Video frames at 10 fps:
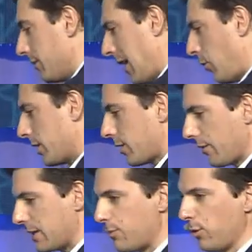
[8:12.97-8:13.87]
And what's all
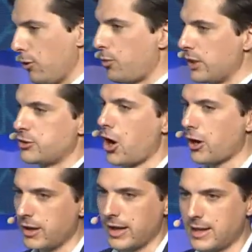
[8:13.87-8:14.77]
this blueprint
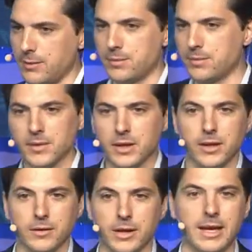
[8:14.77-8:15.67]
jargon I keep
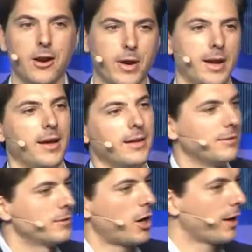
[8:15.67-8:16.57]
hearing
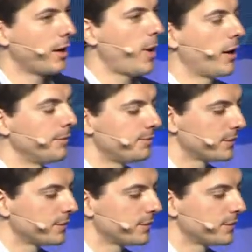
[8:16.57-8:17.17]
and talking about?